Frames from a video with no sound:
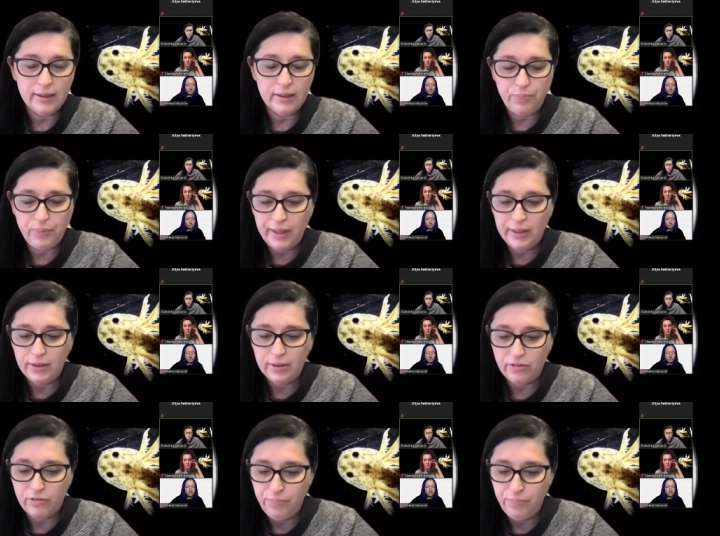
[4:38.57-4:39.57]
space
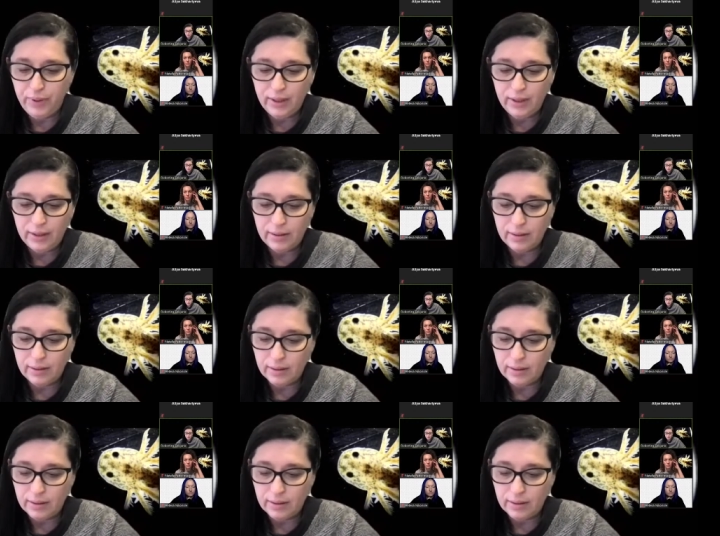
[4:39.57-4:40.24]
of being